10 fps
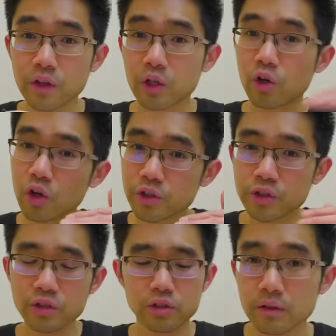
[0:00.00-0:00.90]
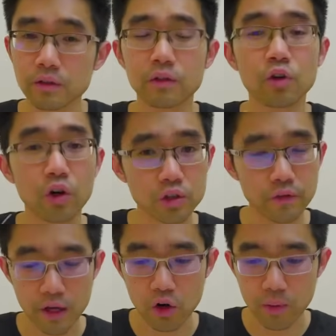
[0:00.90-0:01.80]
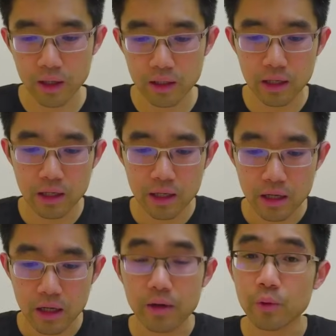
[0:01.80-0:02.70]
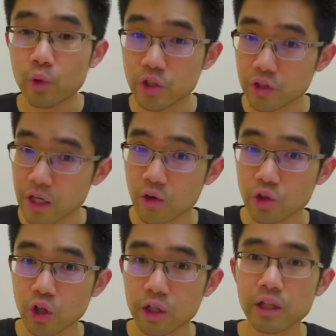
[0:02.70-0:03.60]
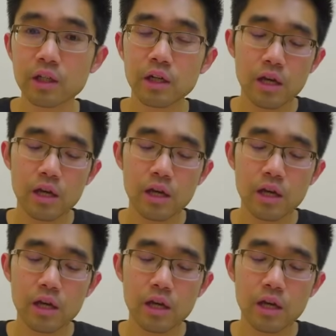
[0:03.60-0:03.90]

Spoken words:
the cross of the Aerobite, which is Aerosonic.